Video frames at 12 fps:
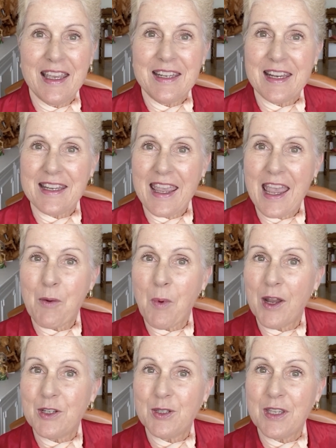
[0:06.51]
Today I
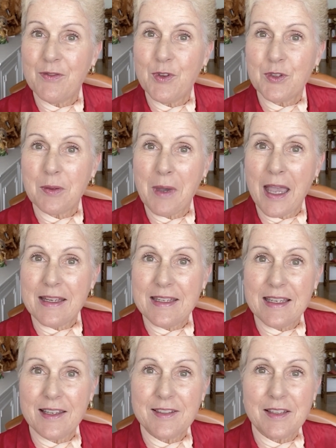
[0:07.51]
want to give you some
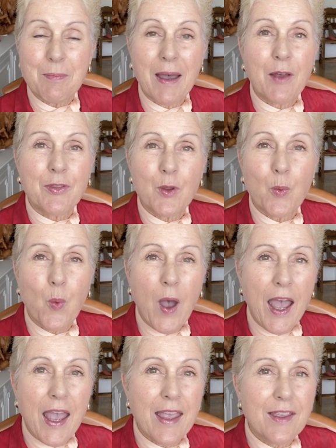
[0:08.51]
ideas about the
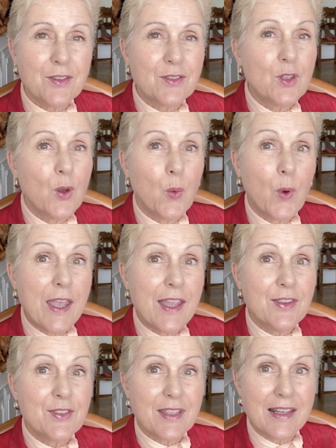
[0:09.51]
whys,
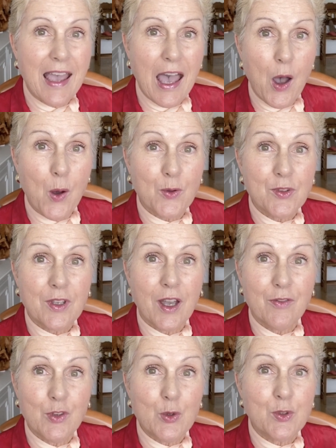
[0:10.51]
whens and hows
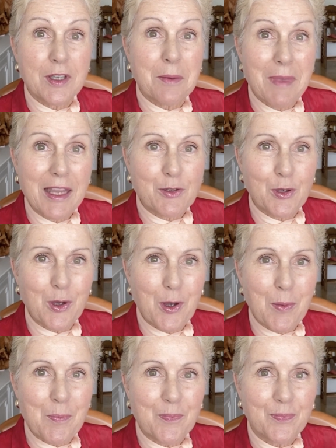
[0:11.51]
of using a
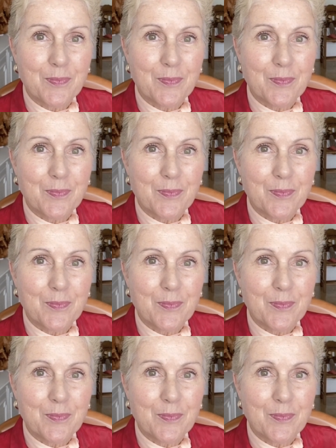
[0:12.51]
metronome.